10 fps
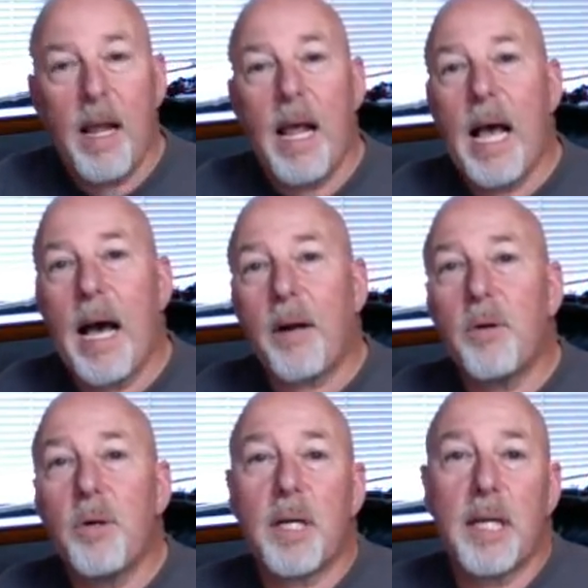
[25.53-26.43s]
how to
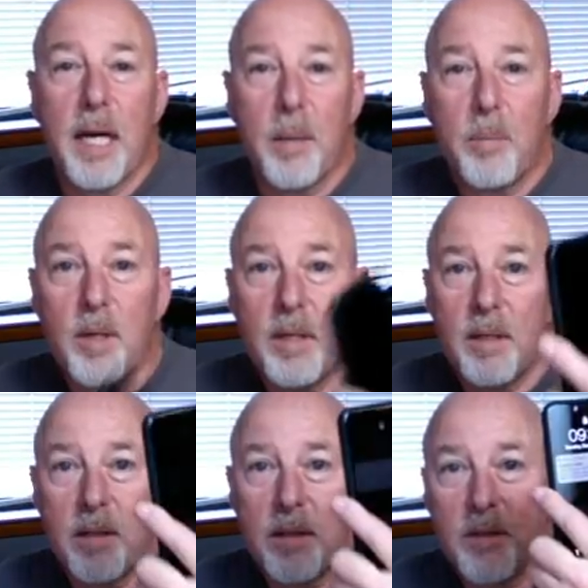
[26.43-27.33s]
hook it up
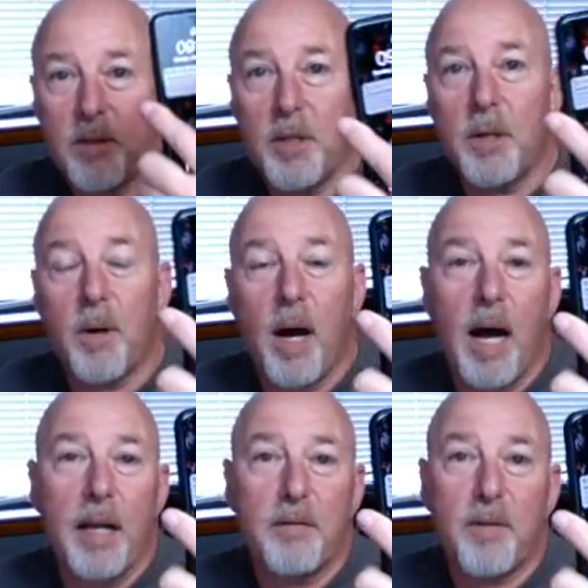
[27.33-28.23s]
to your
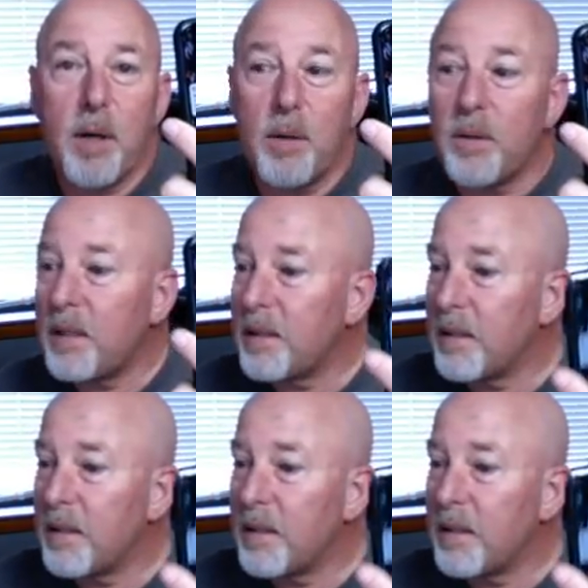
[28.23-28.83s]
iPhone